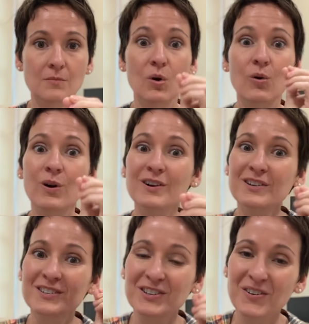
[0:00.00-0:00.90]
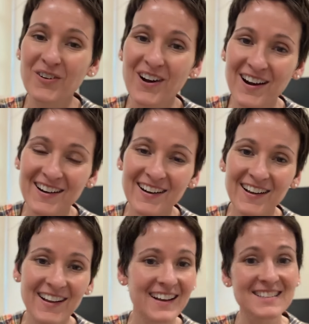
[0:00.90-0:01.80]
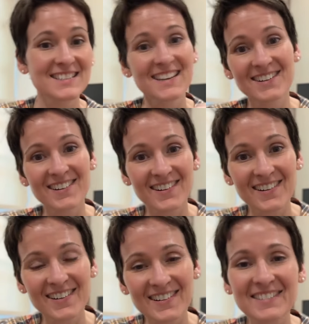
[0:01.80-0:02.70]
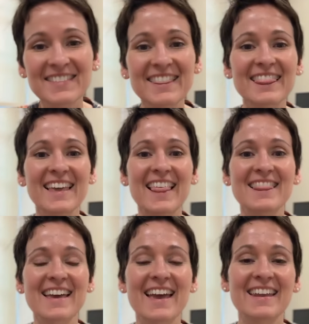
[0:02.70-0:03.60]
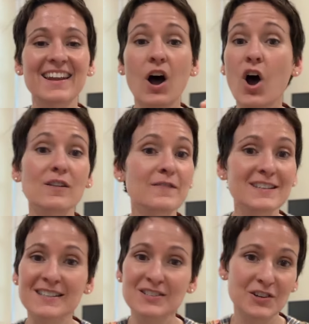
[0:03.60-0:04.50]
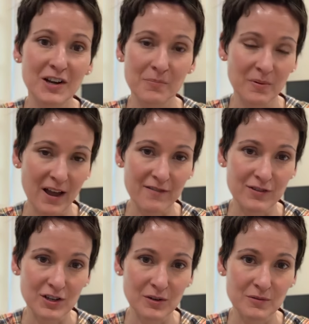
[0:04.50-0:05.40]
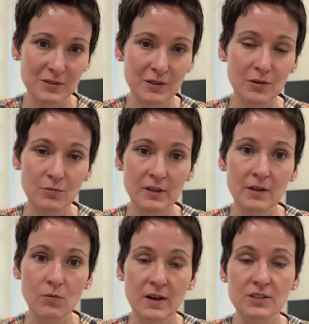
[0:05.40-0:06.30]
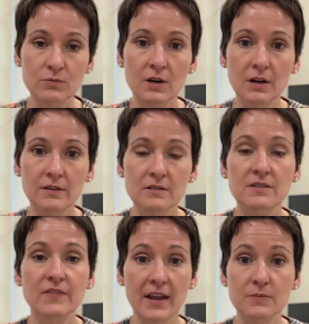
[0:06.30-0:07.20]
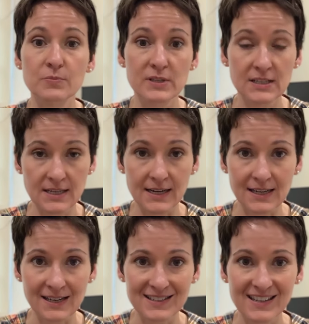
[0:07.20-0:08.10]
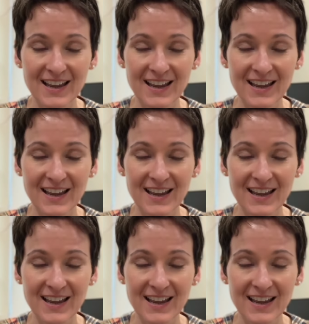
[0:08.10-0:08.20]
or you are a singer, then all of these things are going to apply for you. So you really want to work on those advanced breathing techniques.